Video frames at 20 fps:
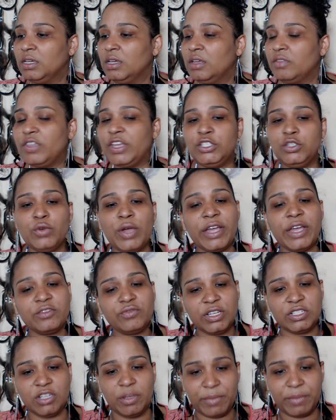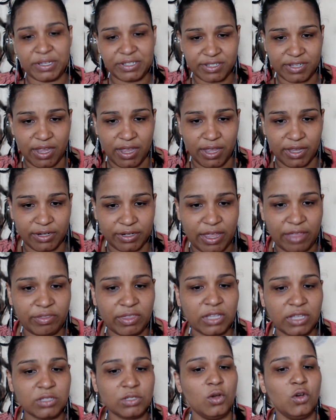They do x-rays on my son, and
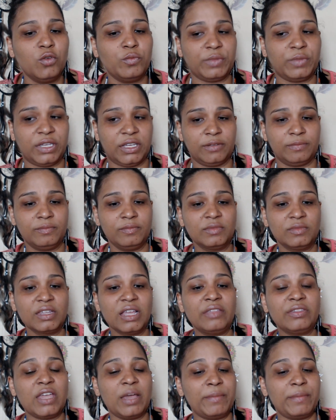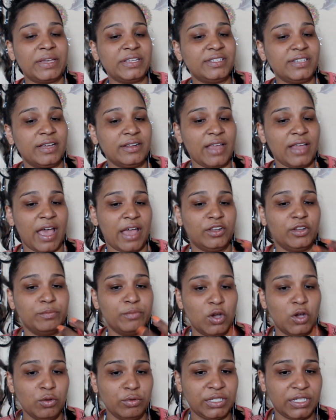they told me that my son had
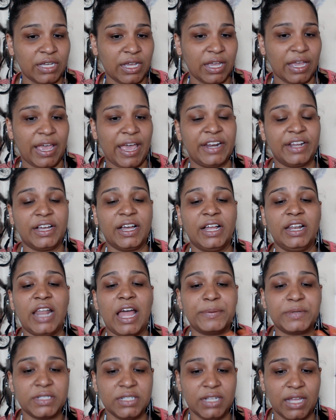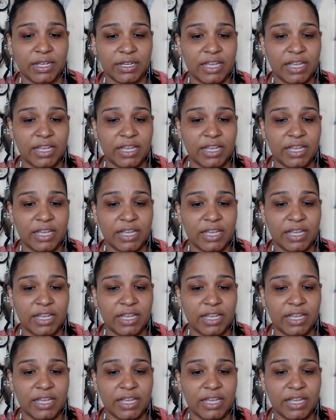pneumonia and a collapsed lung.